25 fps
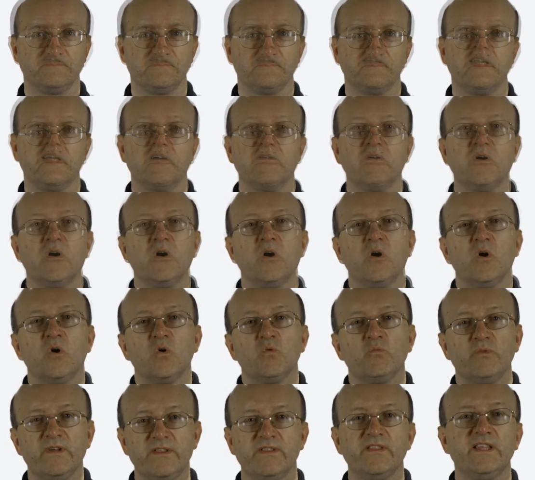Now,
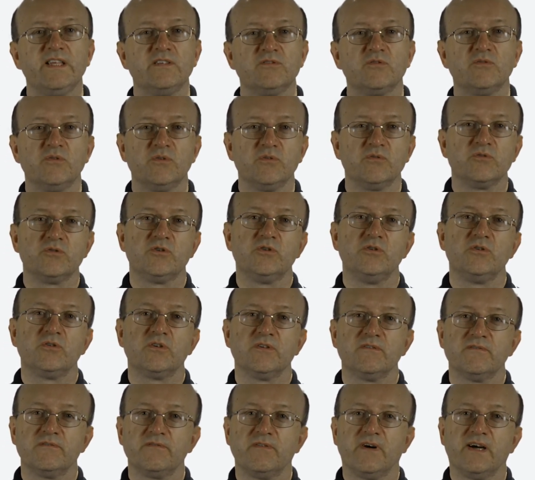with these rules, you
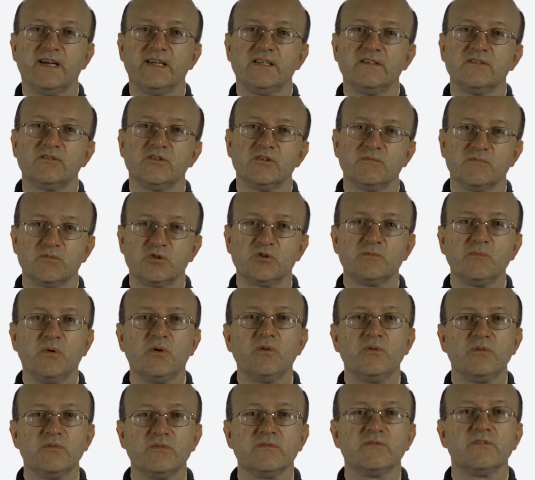can find some
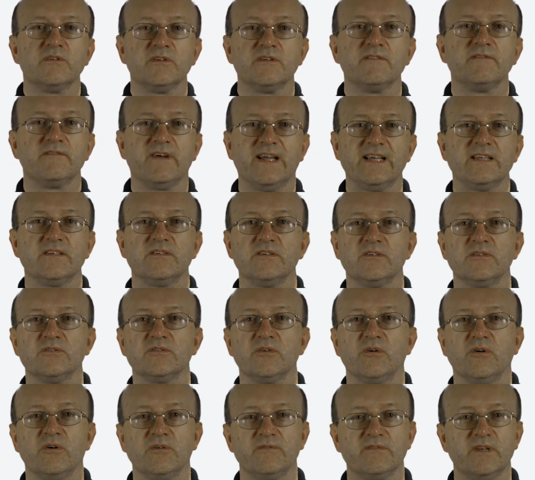small factors
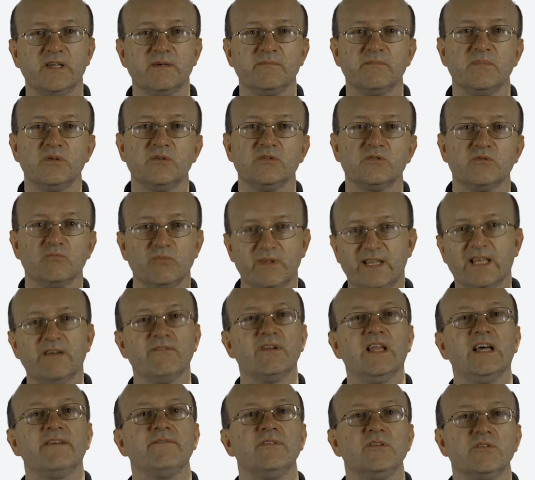of numbers
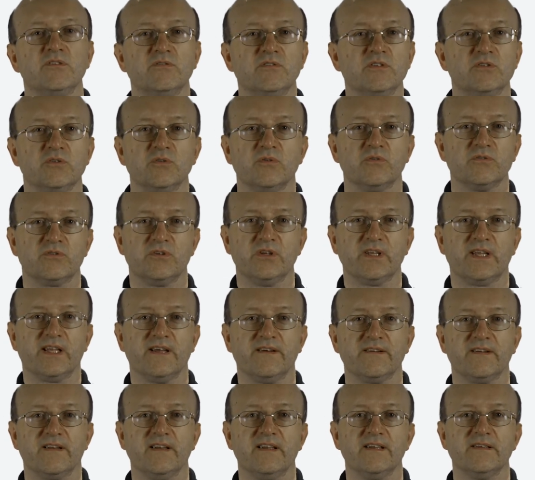without having to resort to your
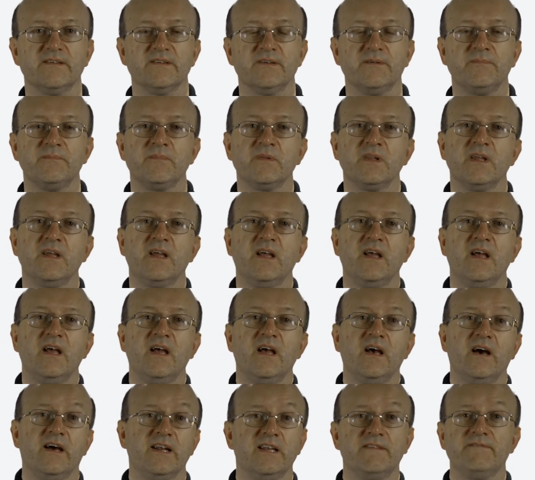calculator.
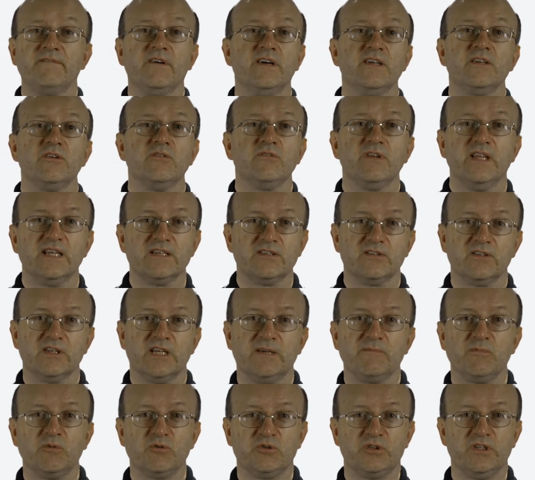And I invite you next
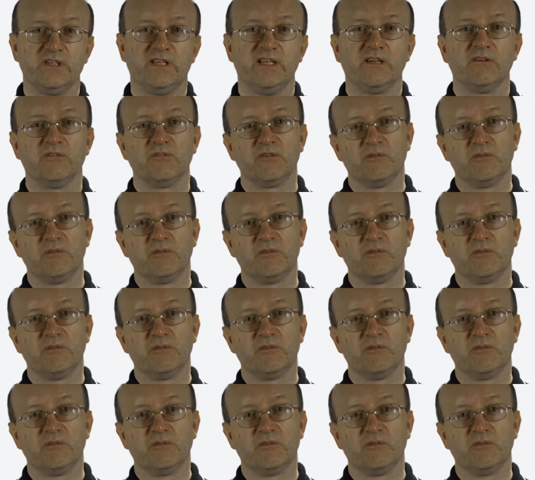time you're sitting on